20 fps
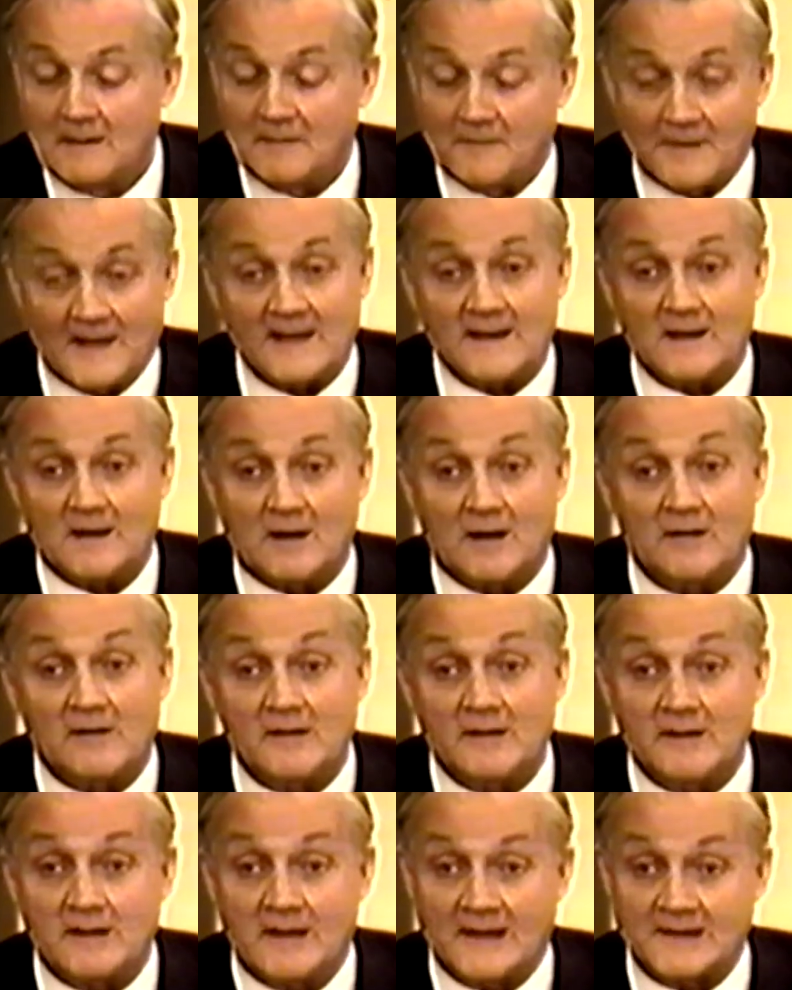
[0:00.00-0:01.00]
They
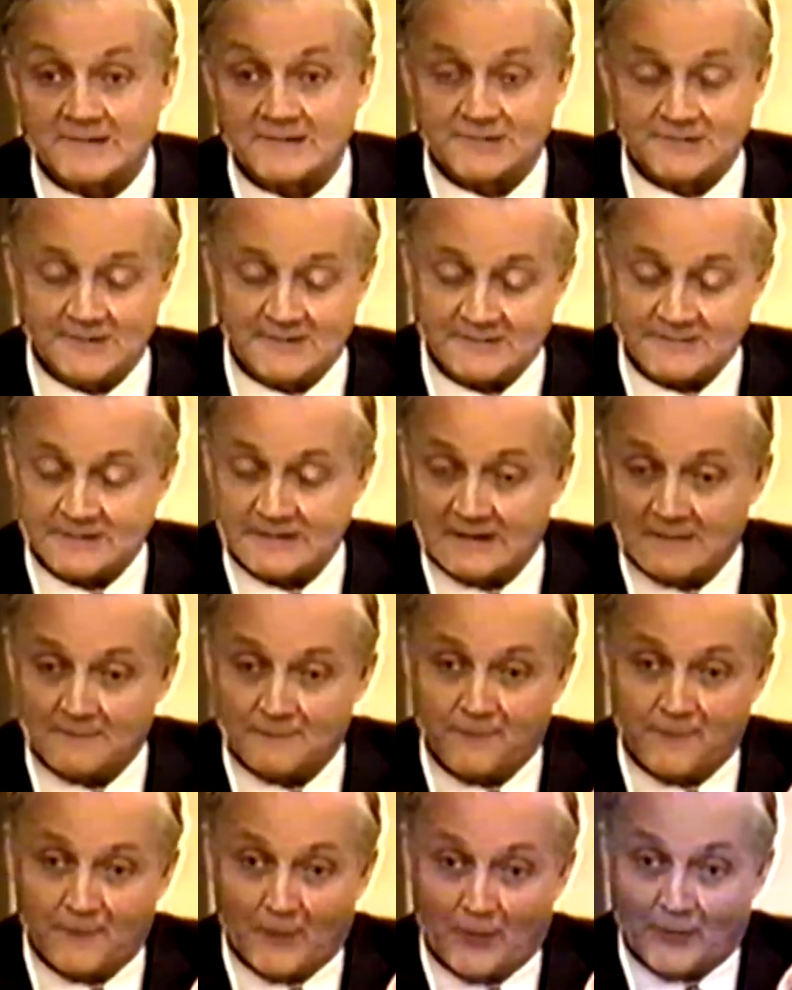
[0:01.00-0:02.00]
are exerting a
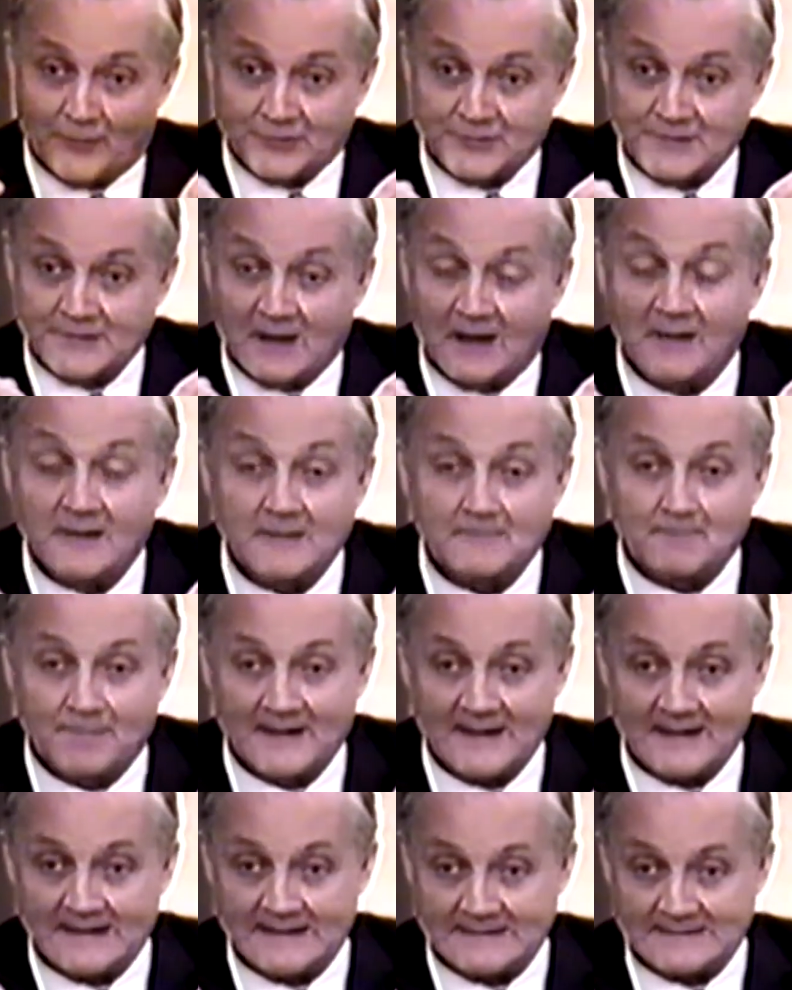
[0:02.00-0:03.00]
force on the
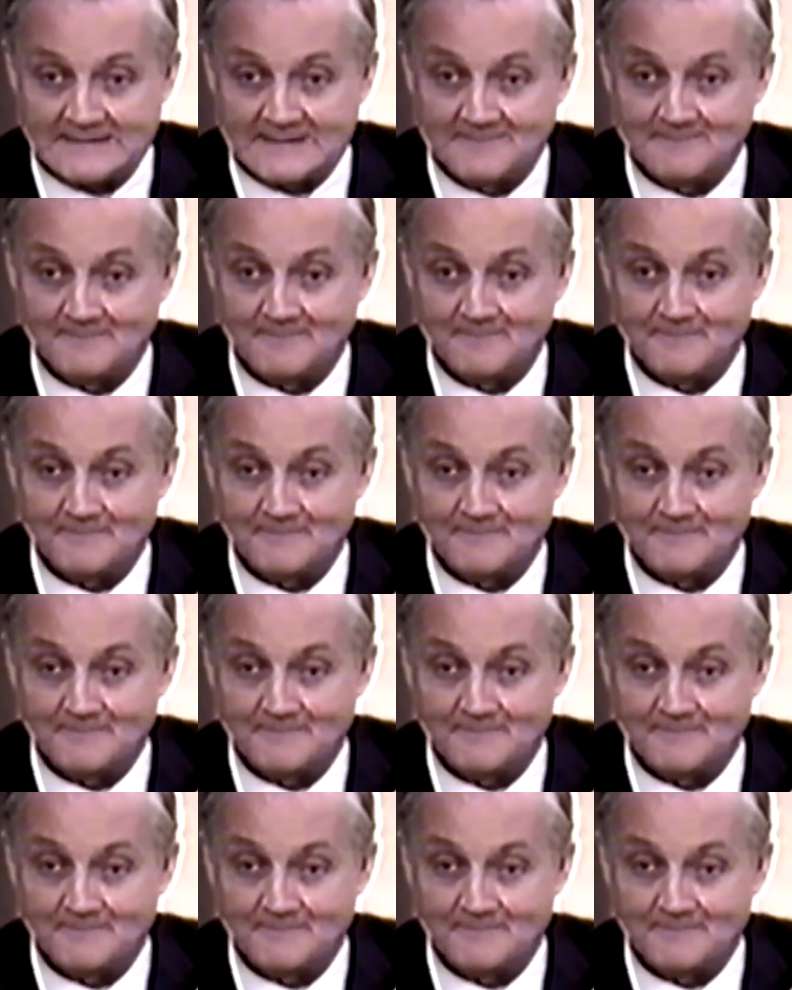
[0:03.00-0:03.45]
plate,